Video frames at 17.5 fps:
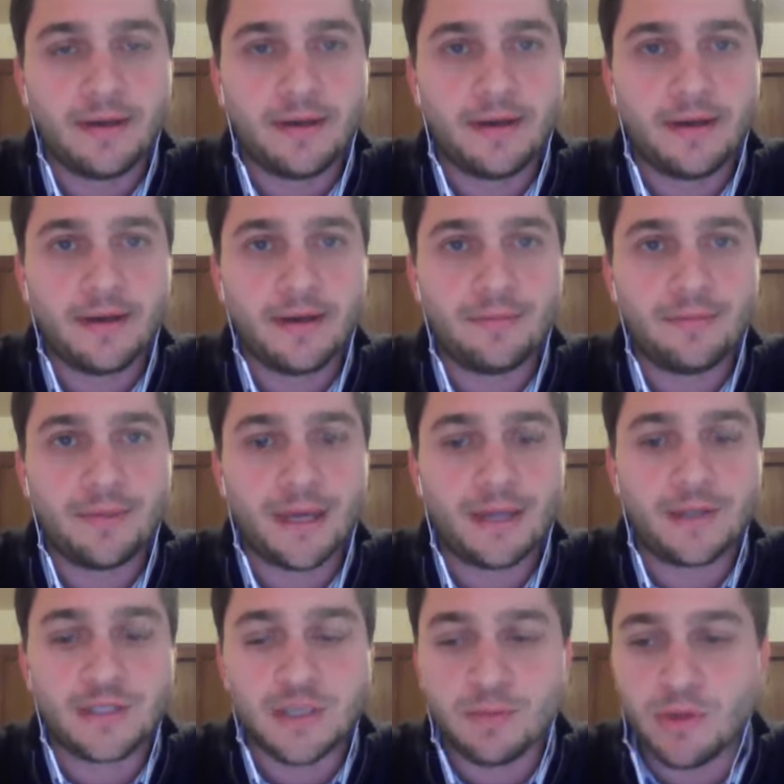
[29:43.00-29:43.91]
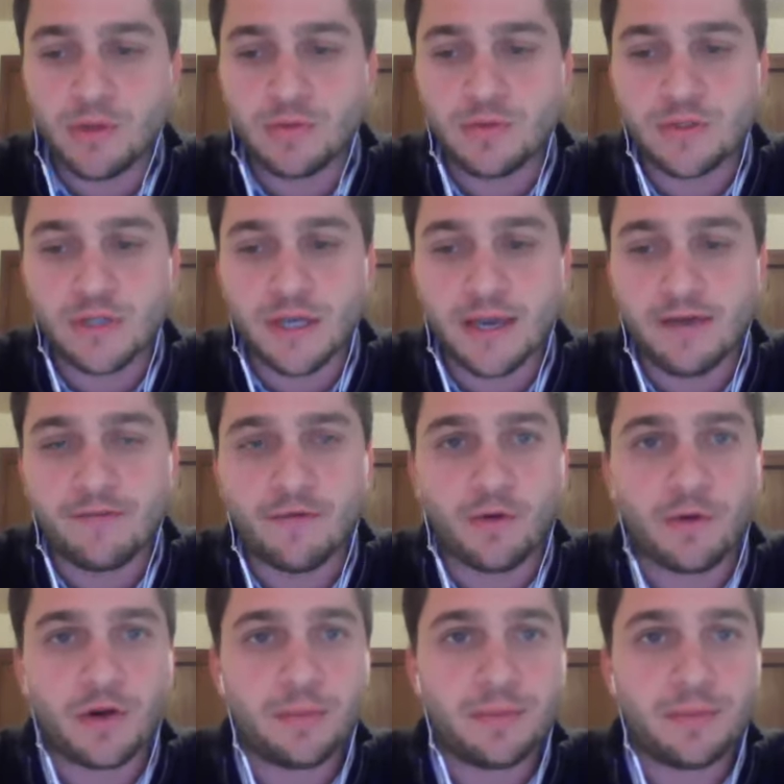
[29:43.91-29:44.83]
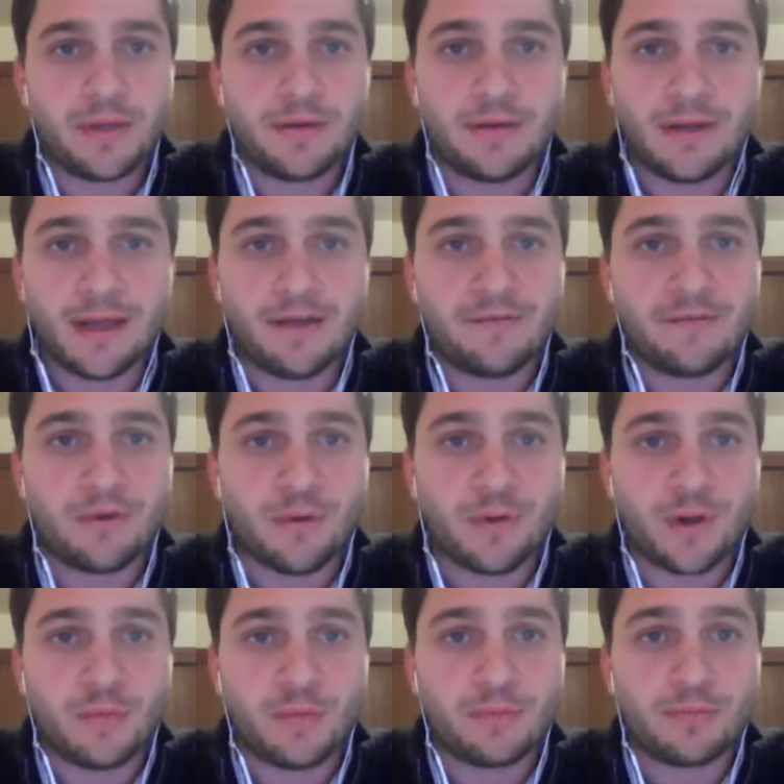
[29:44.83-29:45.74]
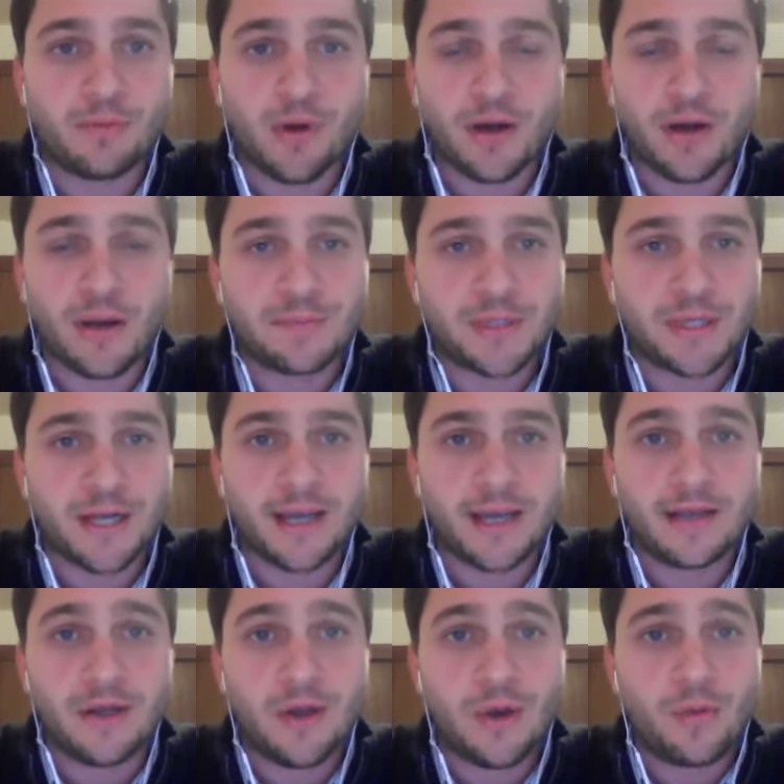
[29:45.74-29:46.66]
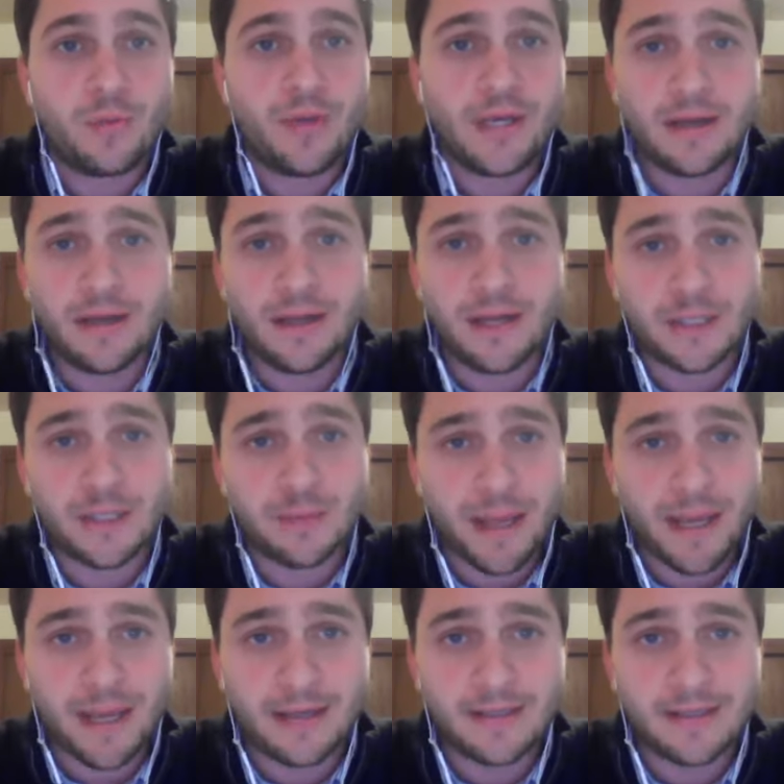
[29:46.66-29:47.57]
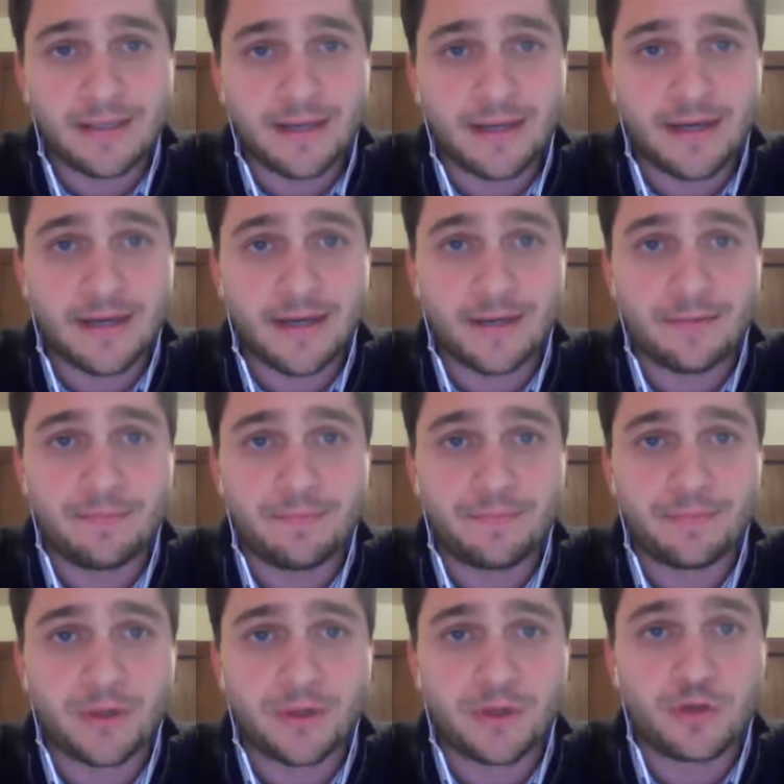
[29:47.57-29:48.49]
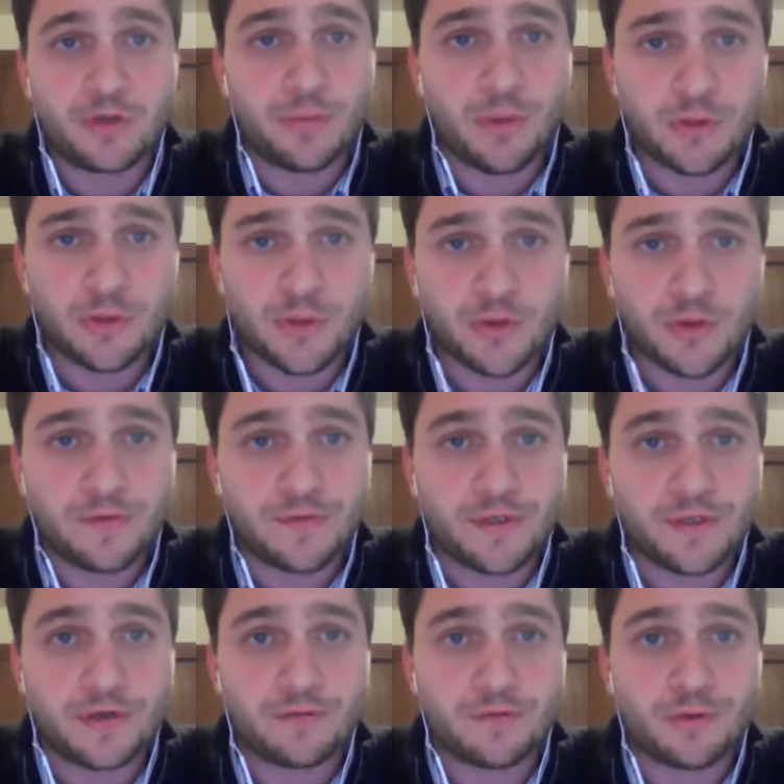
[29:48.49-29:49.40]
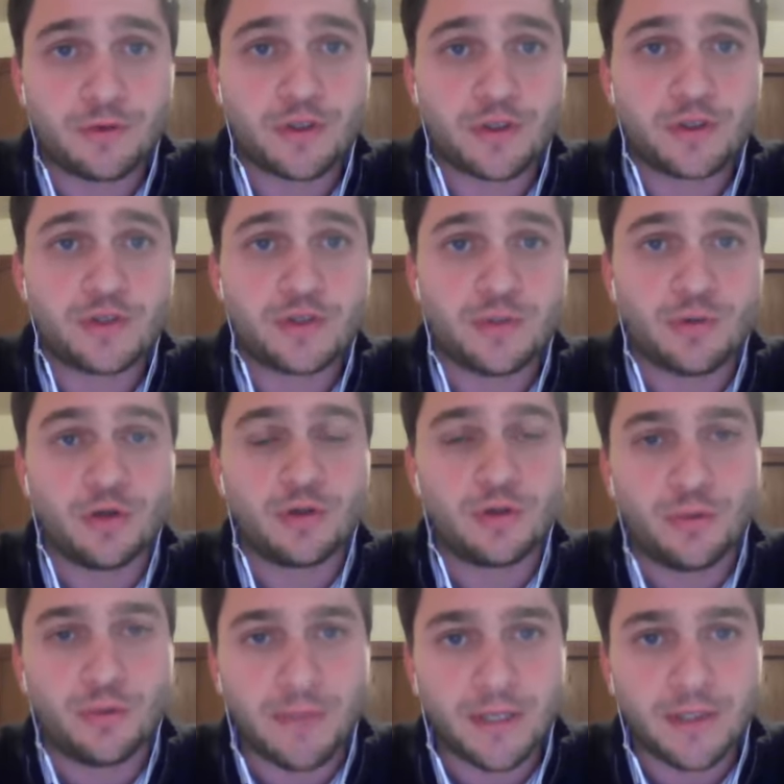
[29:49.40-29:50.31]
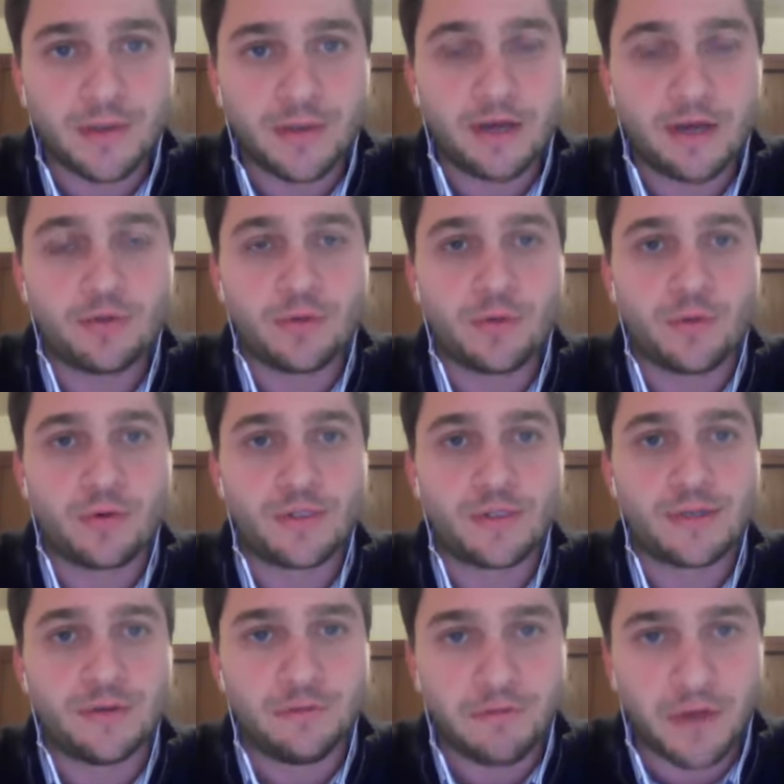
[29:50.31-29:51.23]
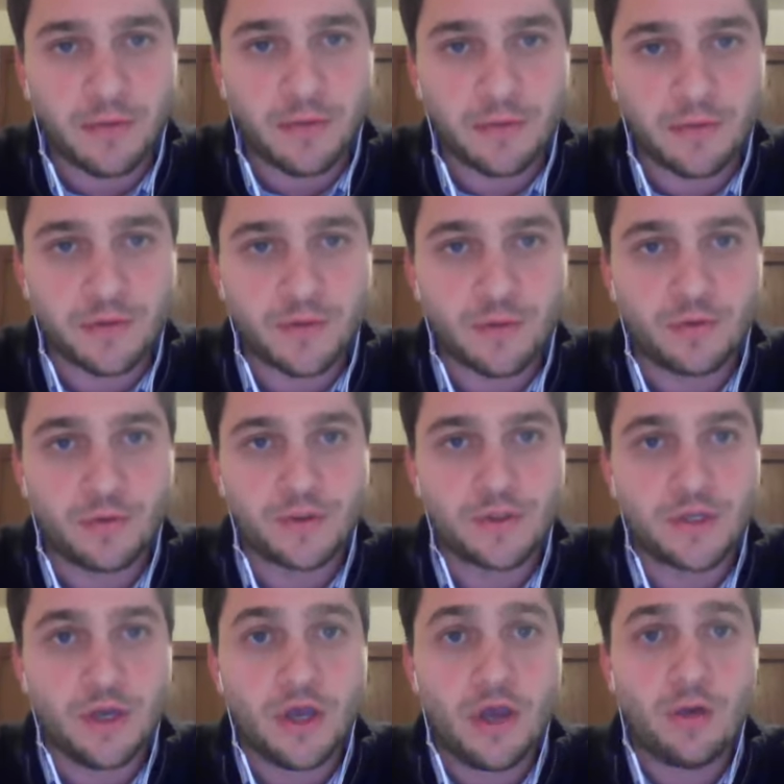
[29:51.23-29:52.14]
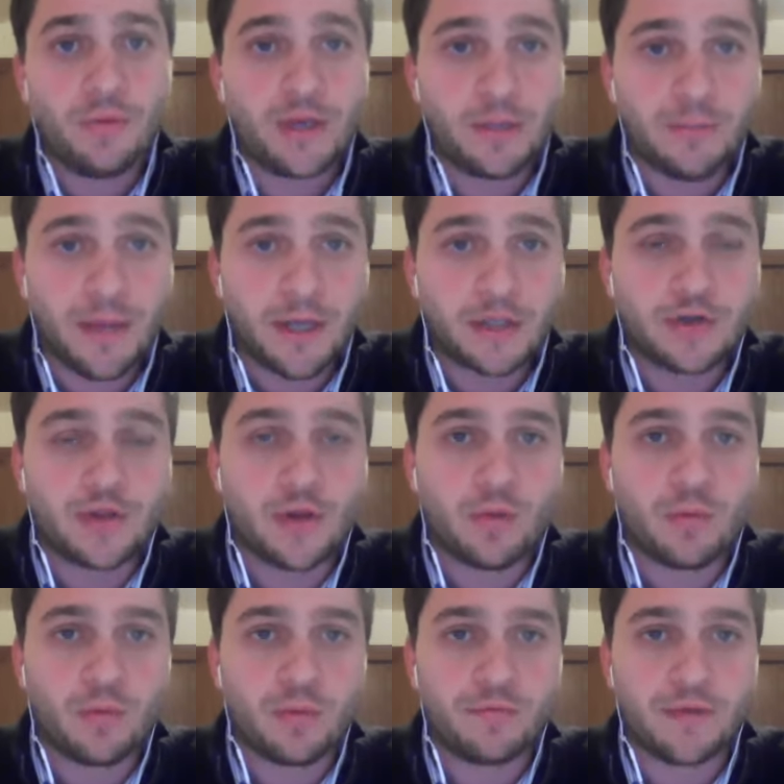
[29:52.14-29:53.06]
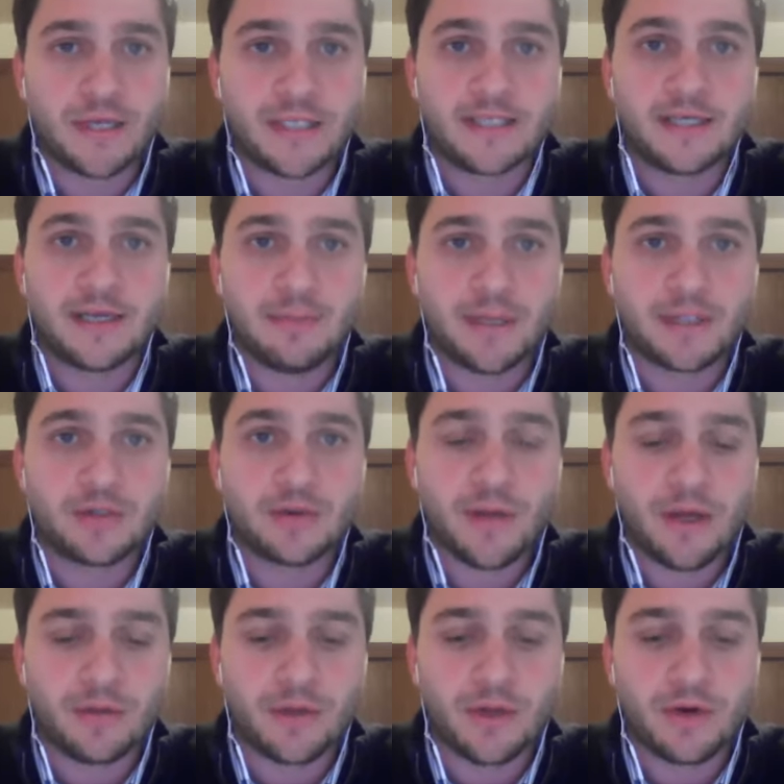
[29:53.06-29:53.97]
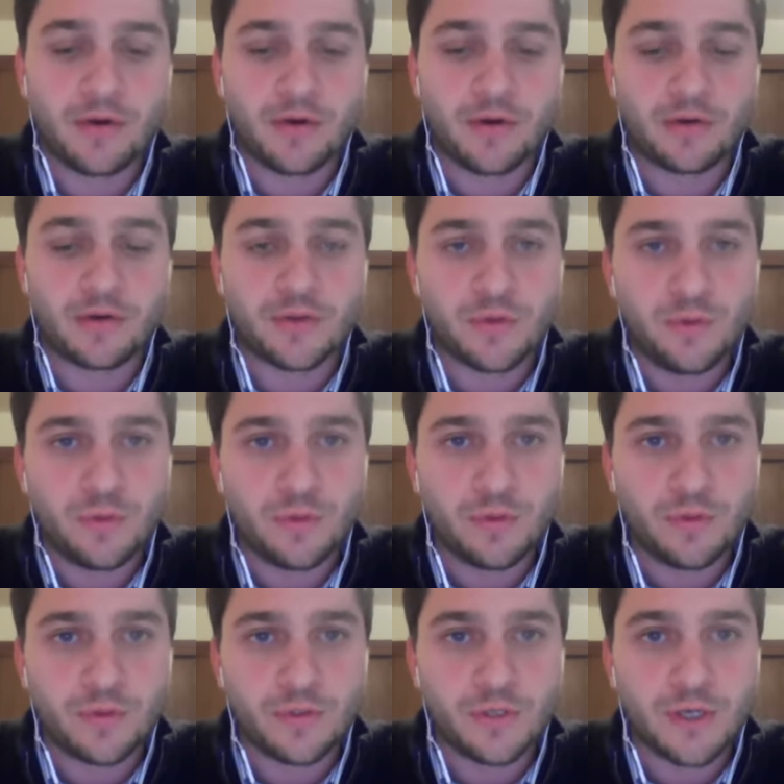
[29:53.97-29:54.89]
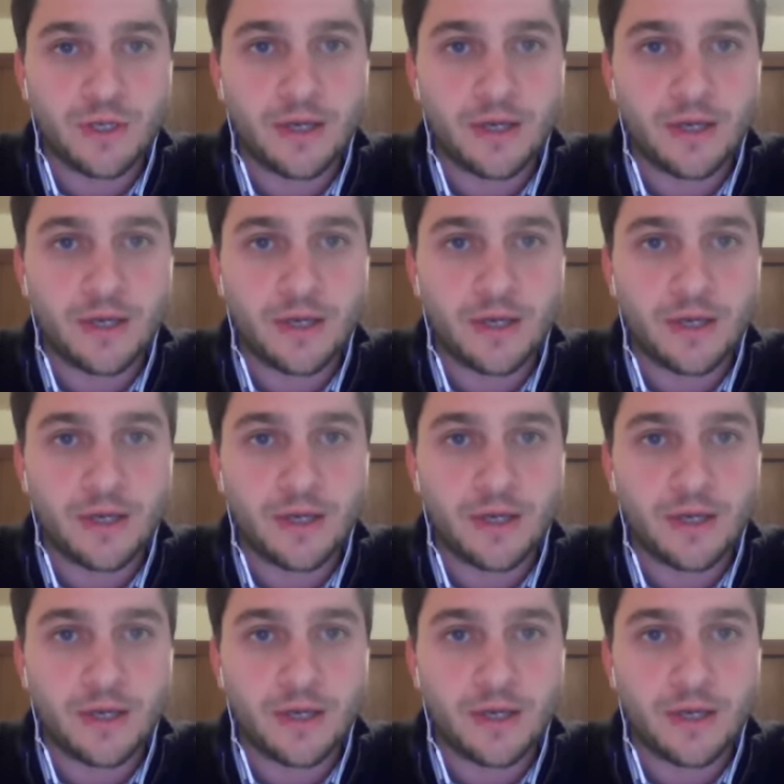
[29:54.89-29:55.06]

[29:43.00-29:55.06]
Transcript: And some of those have already been brought up tonight. We can expand treatment alternatives and diversions to include mental health courts and veterans courts. We can make sure that we're investing in mental health care in our schools.